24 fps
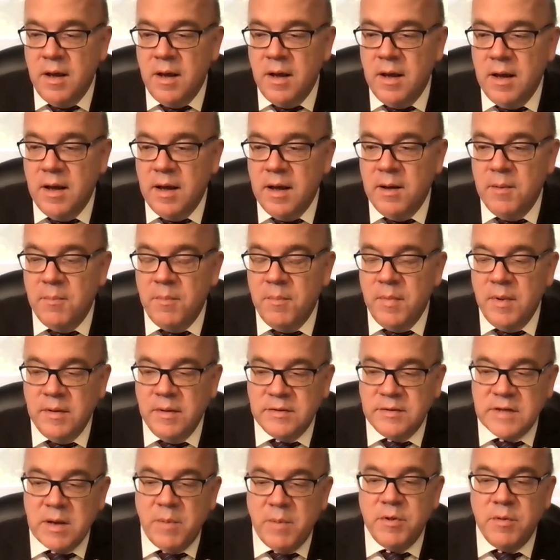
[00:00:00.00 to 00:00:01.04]

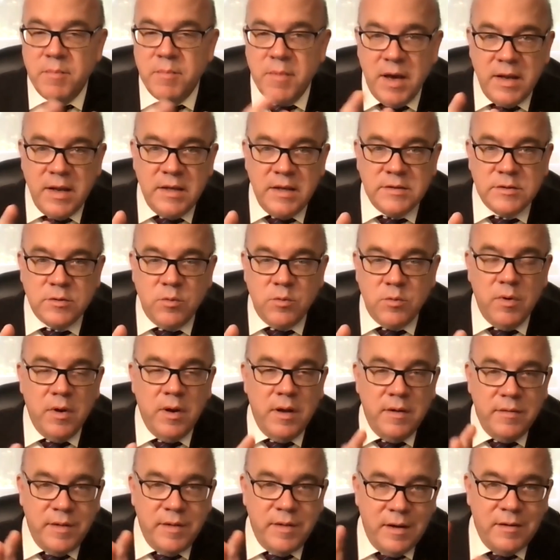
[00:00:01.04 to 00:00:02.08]
Some of the monies
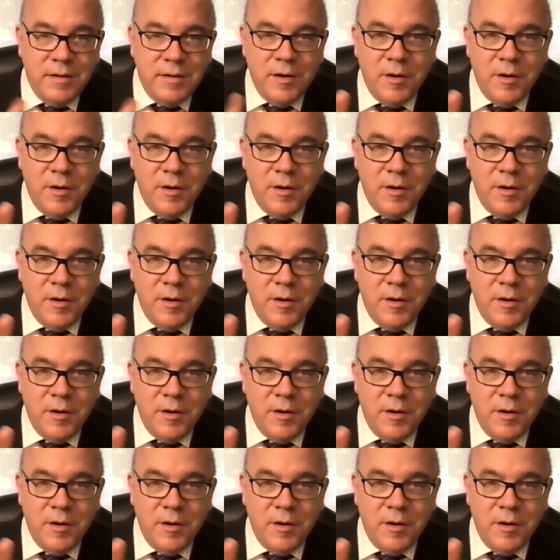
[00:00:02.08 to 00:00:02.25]
that